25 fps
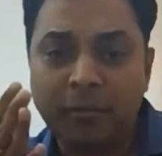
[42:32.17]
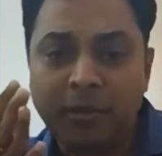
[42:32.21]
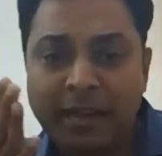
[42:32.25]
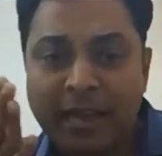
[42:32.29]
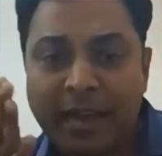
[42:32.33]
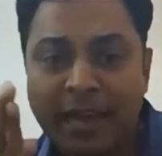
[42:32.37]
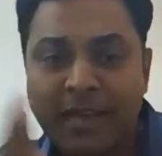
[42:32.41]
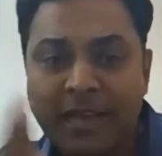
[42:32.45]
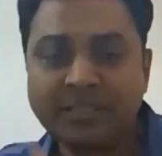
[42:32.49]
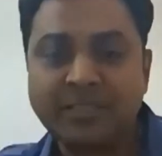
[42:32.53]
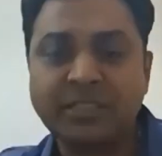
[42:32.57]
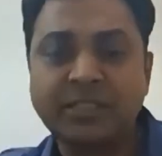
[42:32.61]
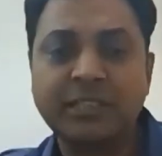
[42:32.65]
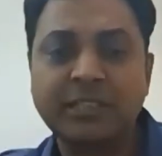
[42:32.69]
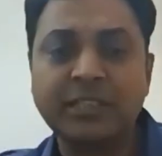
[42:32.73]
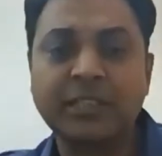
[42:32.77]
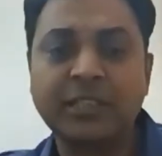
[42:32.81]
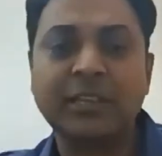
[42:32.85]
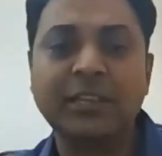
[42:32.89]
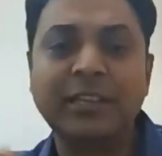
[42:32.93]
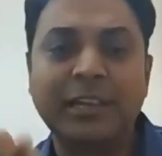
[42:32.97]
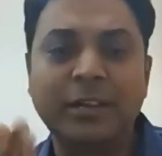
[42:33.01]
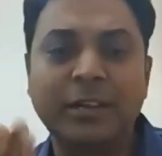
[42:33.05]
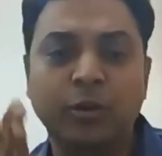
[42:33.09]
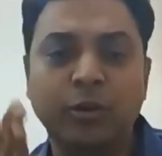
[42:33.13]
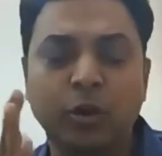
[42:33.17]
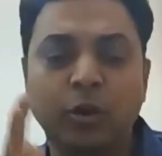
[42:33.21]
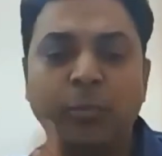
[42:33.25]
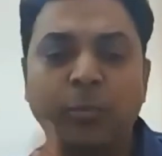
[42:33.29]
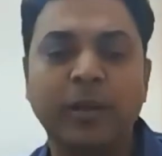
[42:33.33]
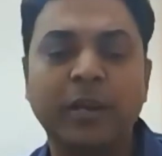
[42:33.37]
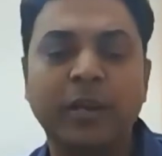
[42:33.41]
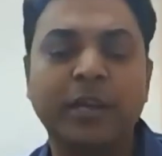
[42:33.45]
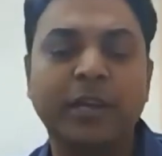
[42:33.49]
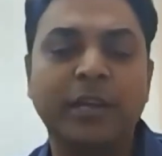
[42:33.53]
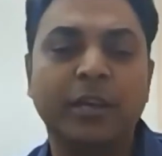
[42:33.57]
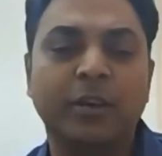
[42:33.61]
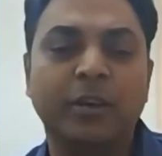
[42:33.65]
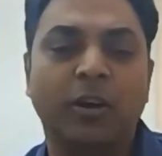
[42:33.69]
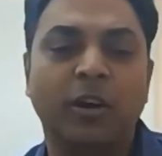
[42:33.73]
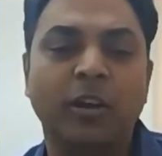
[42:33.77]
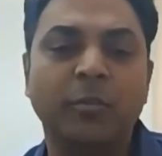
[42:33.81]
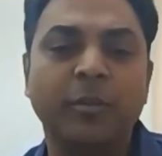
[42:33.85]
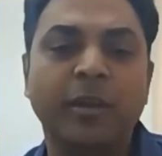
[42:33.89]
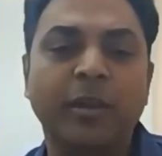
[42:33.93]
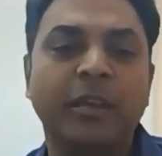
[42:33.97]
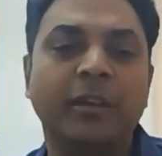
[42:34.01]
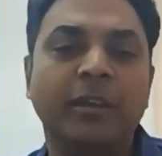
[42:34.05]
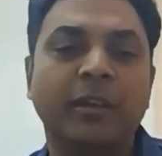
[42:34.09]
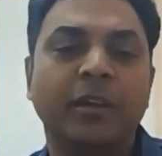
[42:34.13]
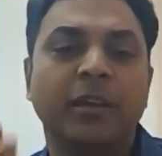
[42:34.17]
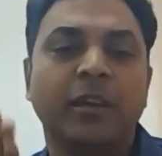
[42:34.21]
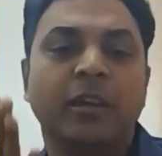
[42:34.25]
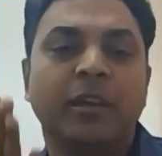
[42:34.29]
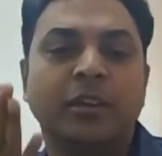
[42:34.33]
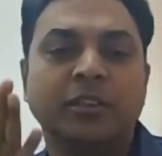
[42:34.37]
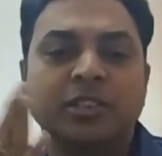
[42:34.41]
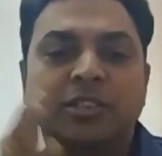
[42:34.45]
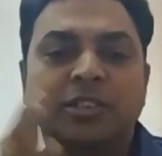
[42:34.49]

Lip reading: Last year, global economy